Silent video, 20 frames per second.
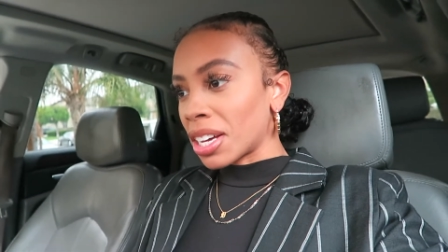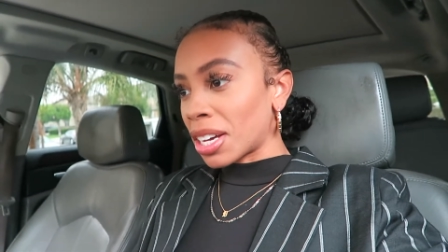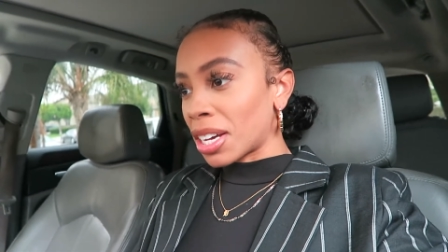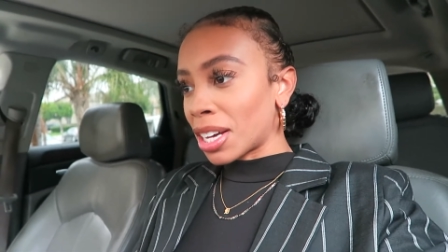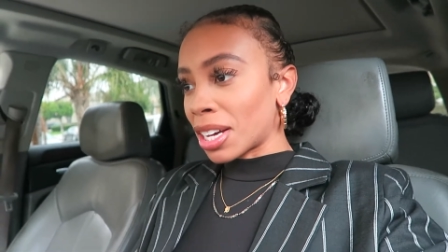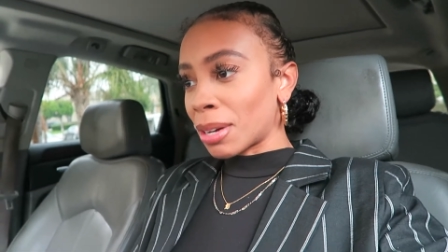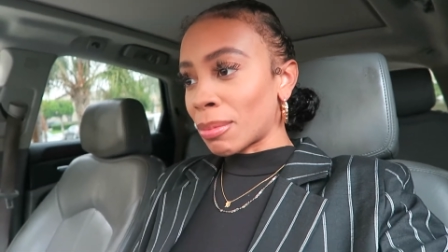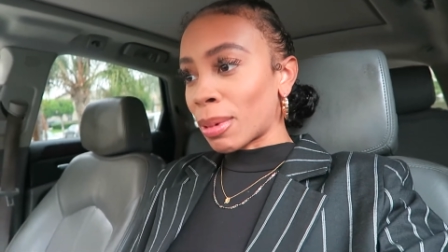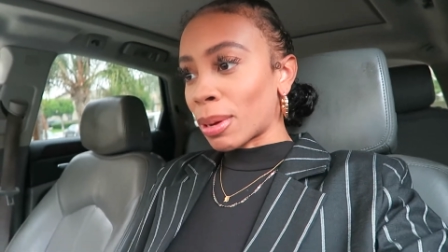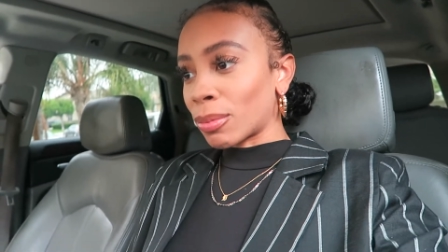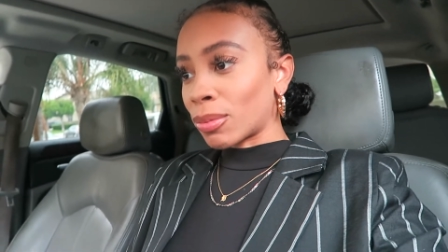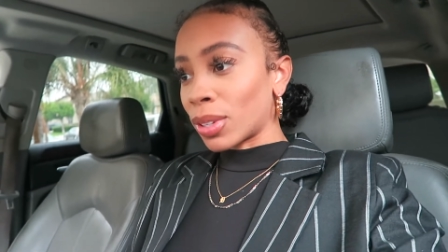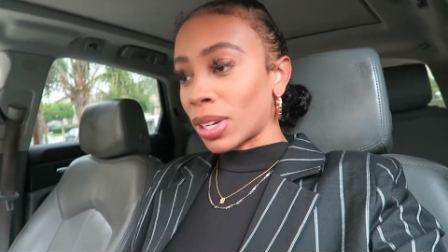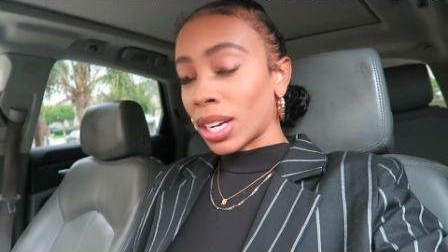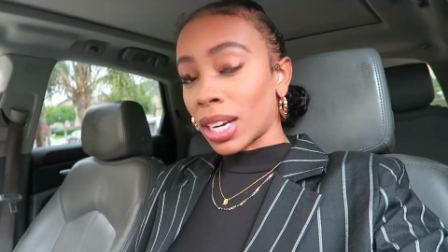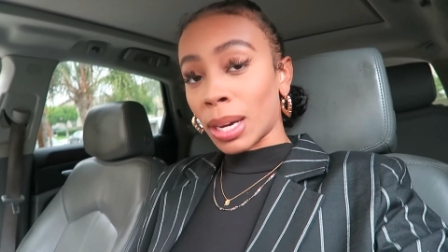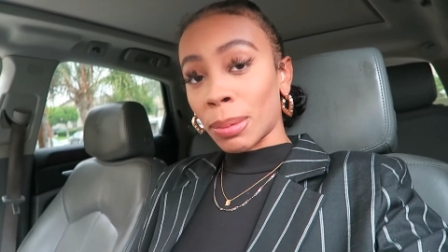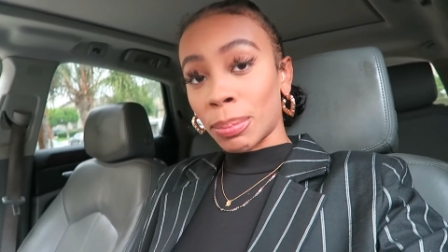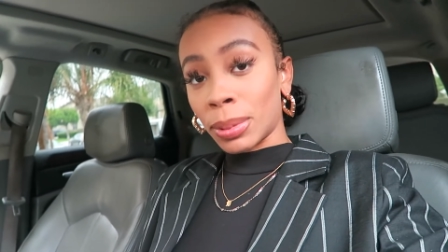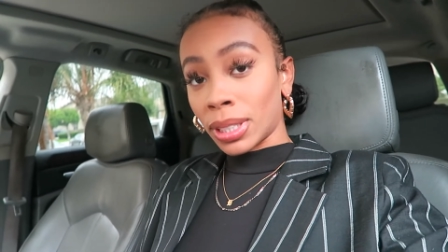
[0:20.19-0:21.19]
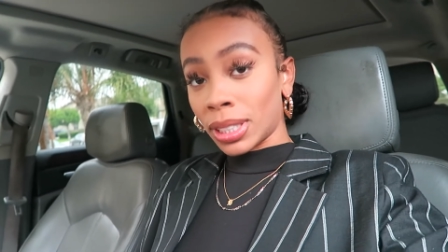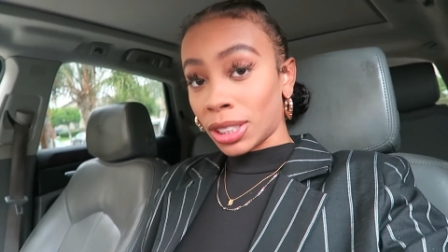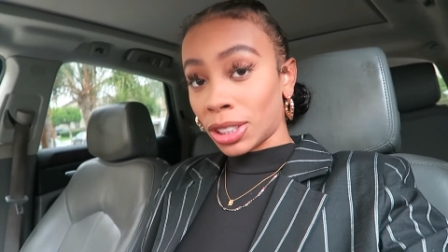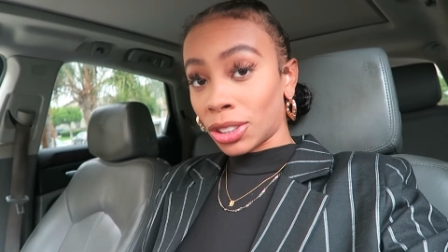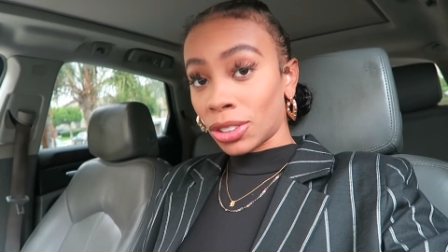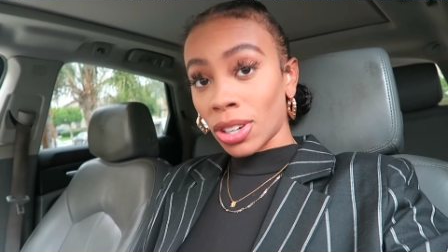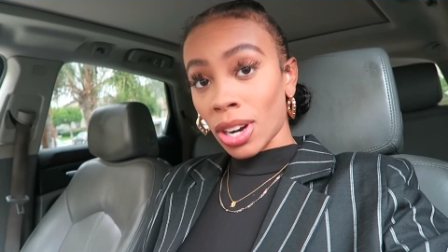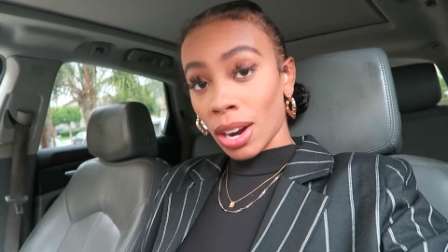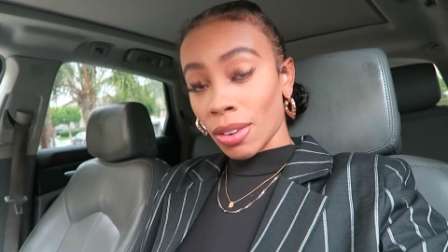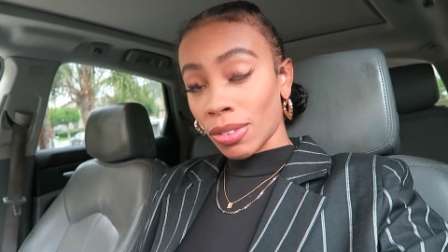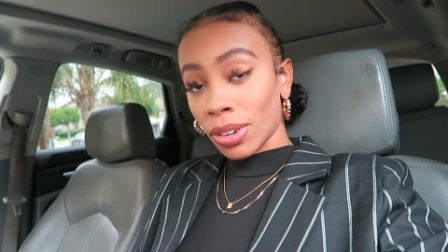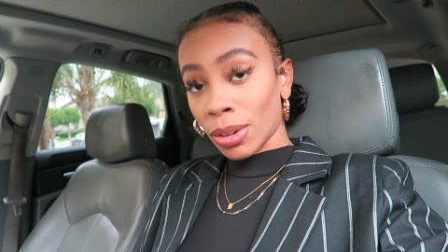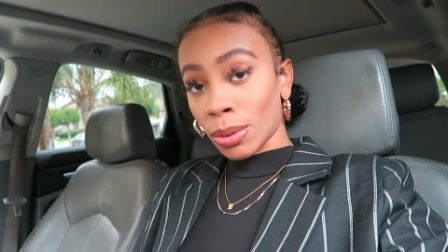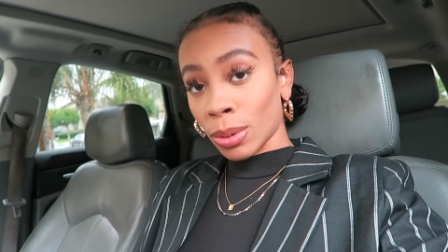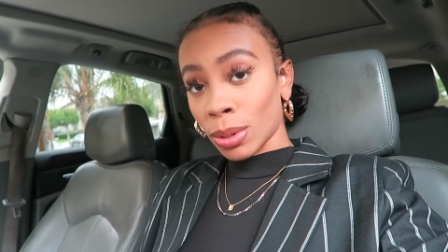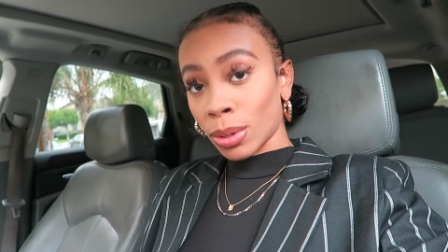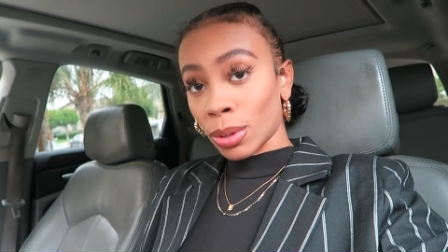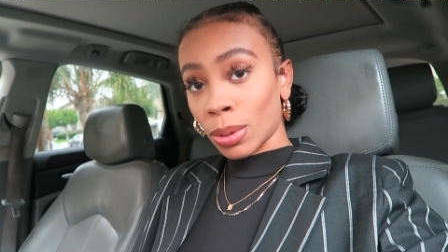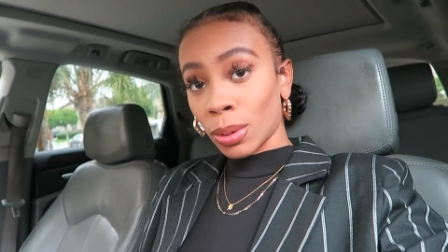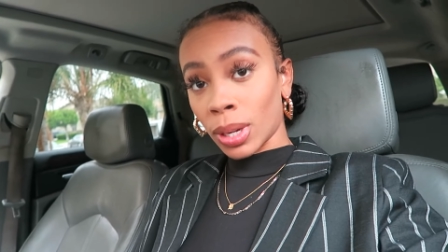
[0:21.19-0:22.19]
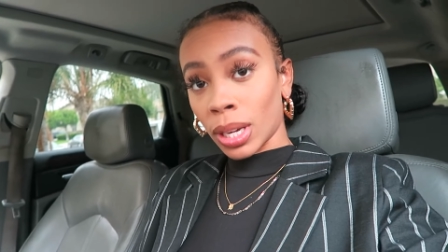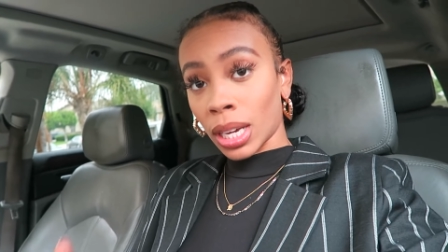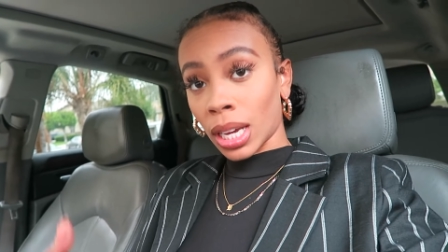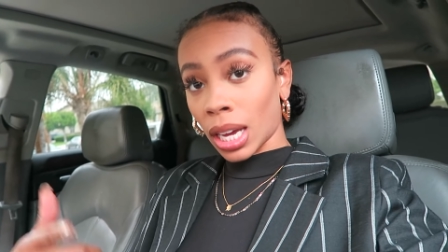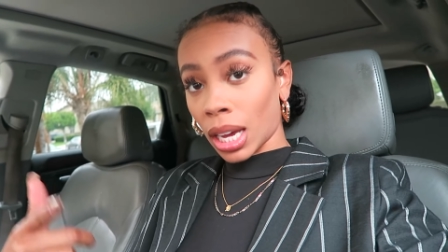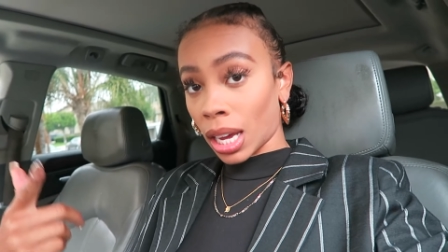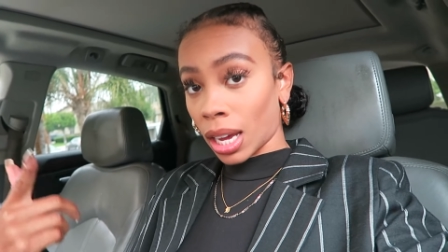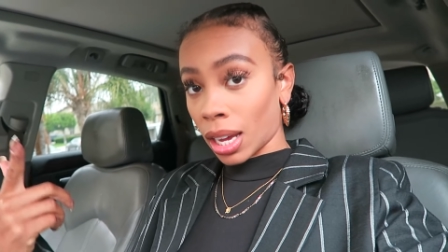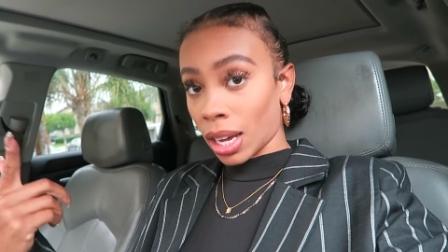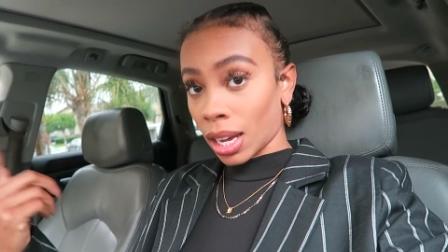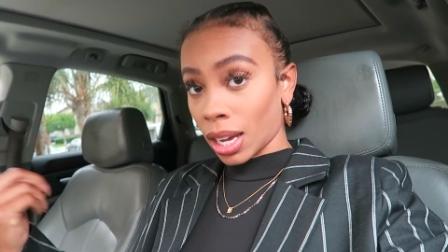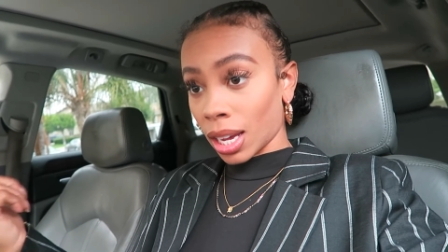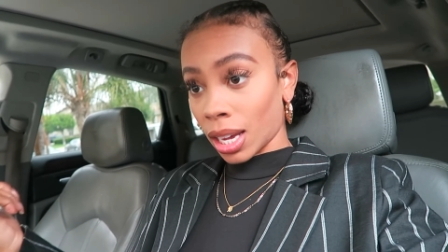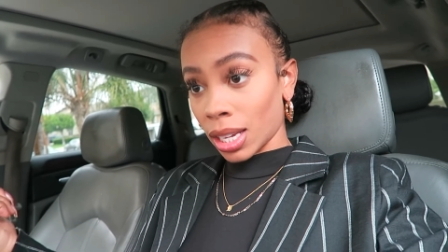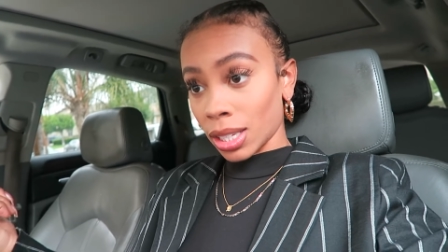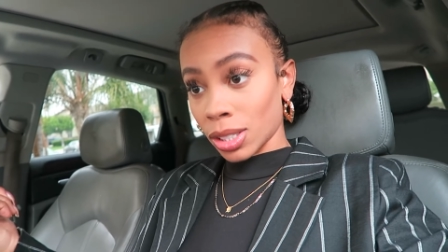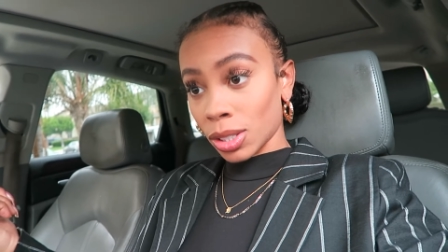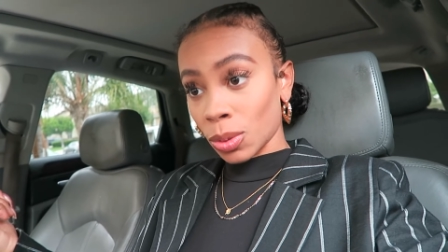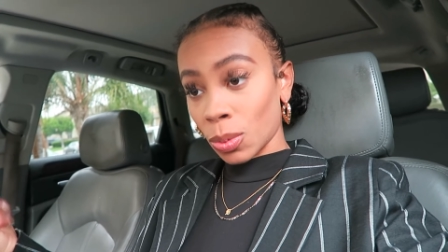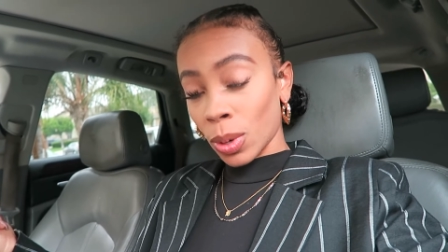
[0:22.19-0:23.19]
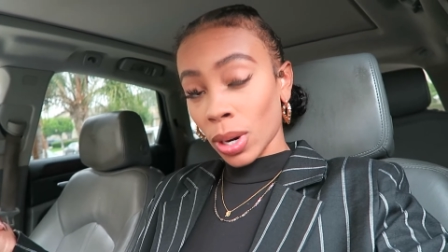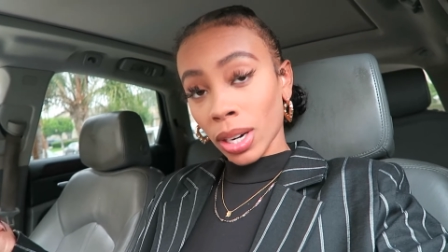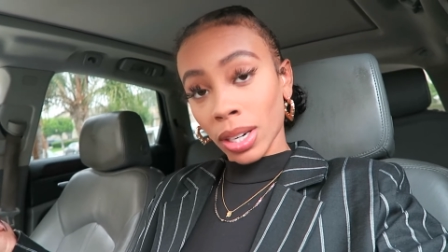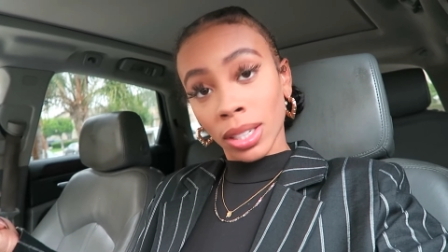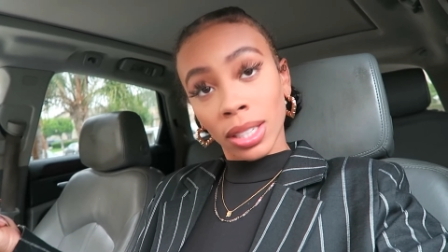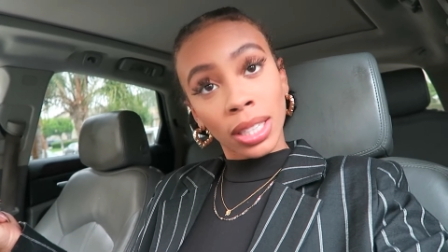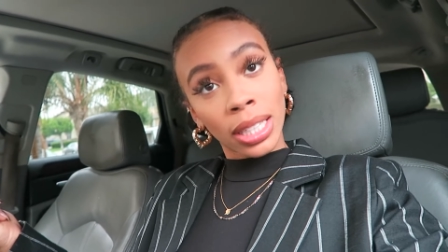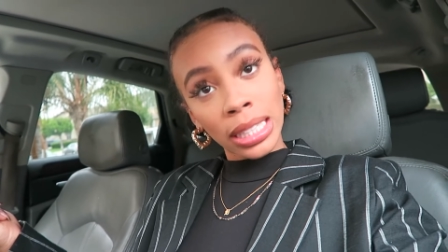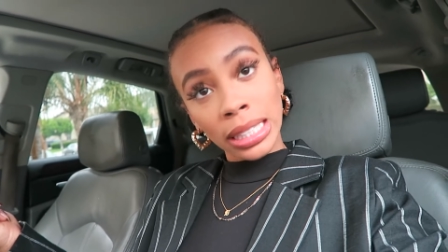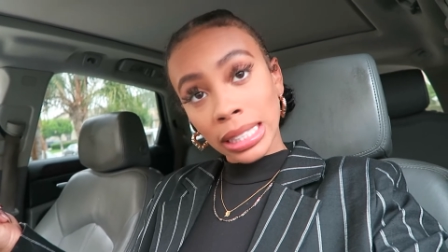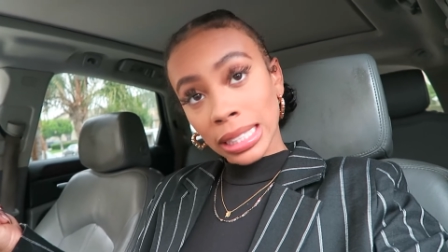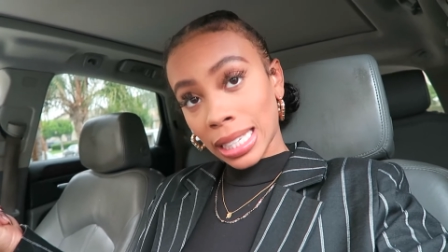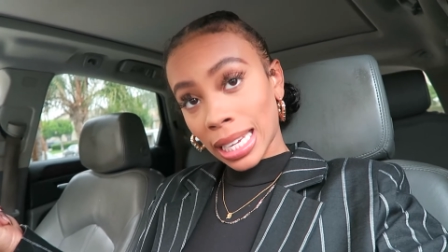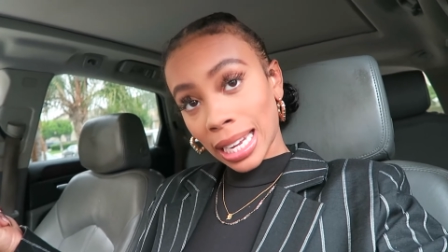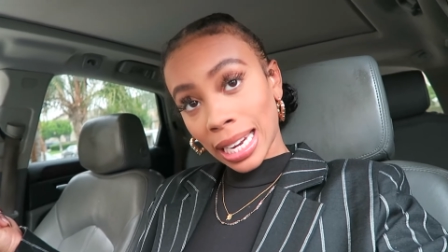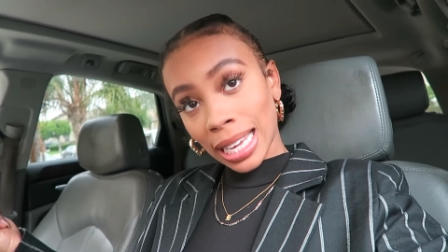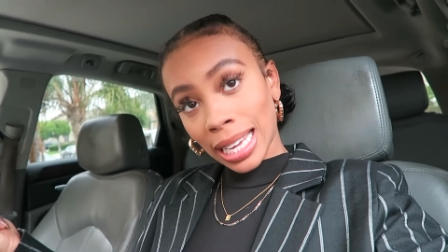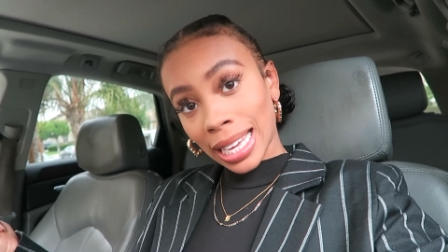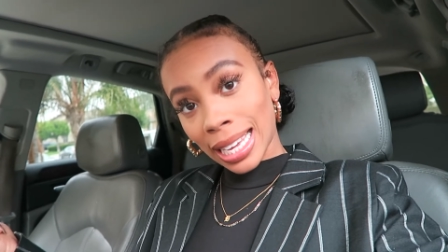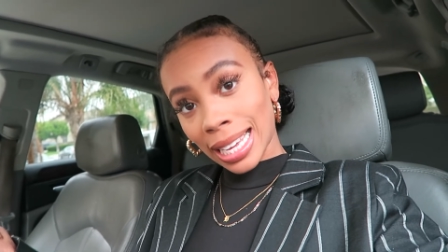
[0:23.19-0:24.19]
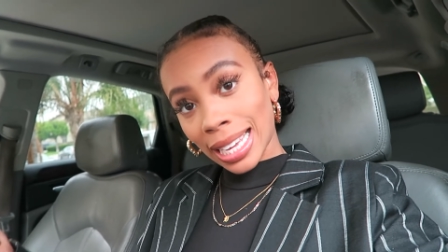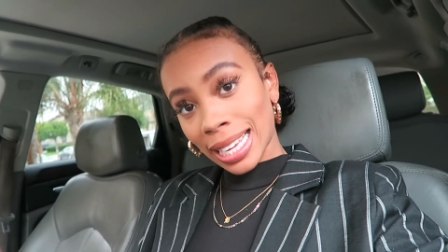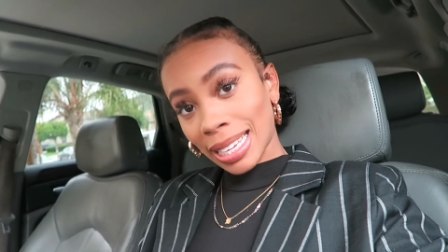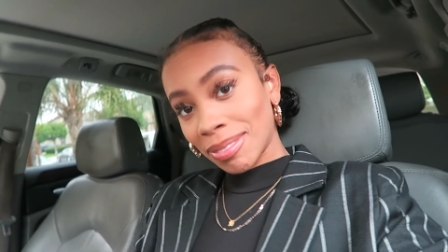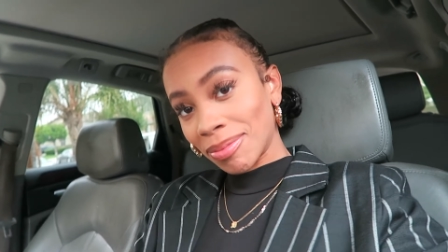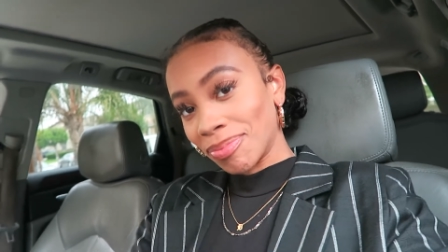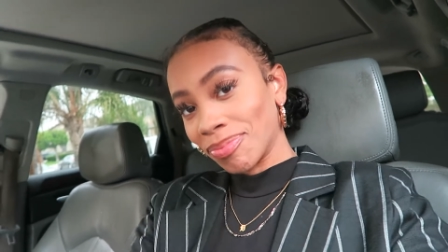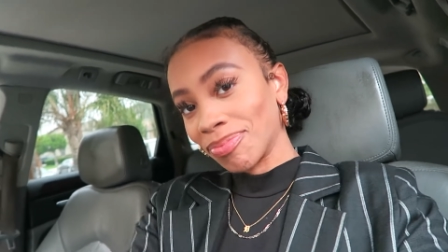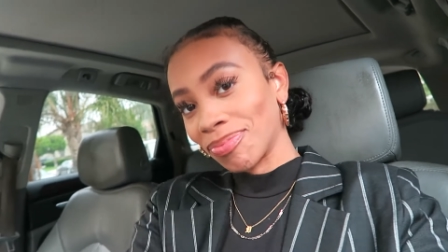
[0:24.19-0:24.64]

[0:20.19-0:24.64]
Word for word: um, i'm gonna hop in this traffic real quick and head to work let's get it